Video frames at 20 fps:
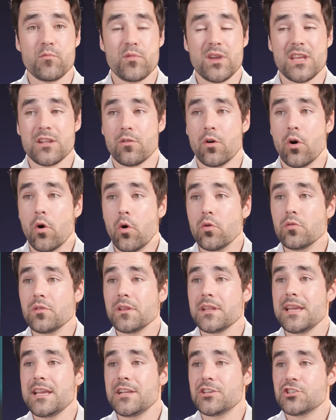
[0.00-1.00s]
We can
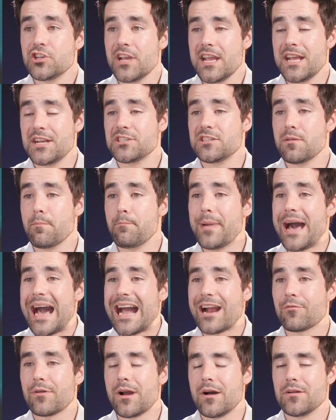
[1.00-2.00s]
only change the
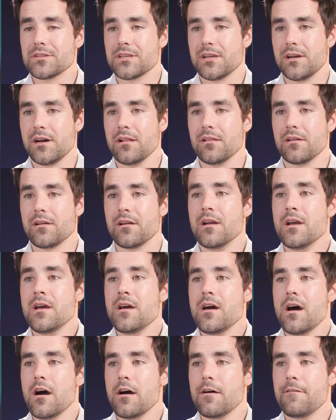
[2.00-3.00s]
background color
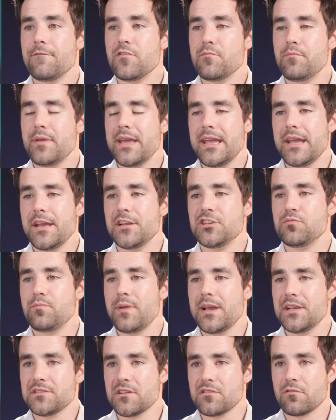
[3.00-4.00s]
of the page
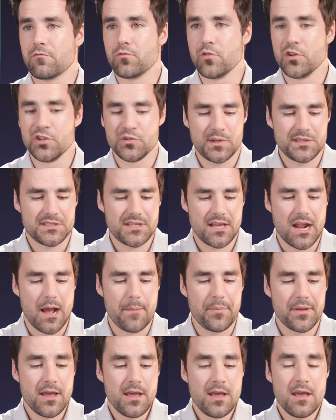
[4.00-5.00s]
based on the rules we set up.